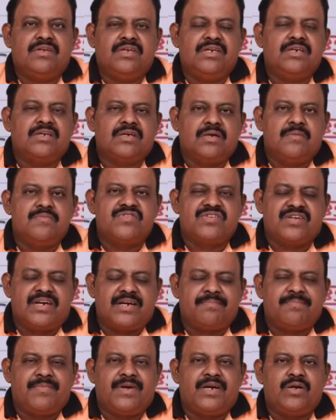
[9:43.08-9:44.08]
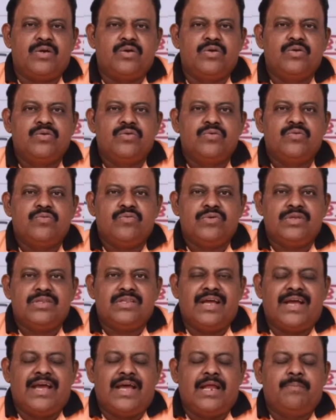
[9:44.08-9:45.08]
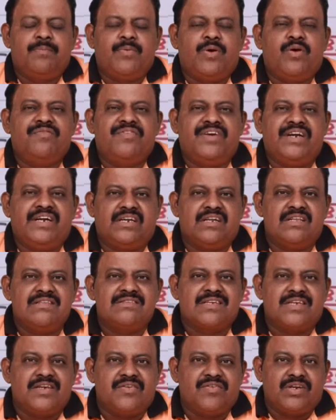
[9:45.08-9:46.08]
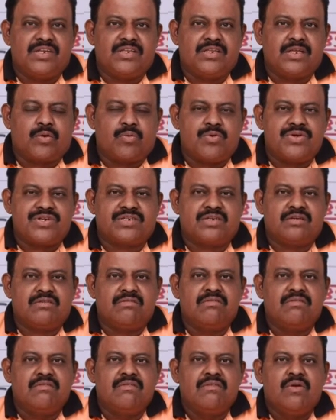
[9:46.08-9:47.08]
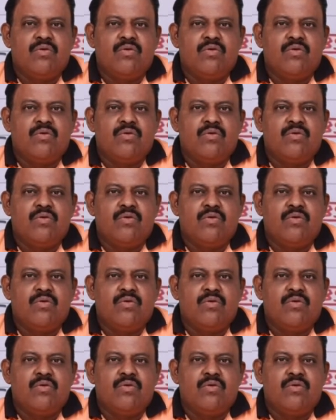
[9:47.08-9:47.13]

income statement with the help of details given in the question,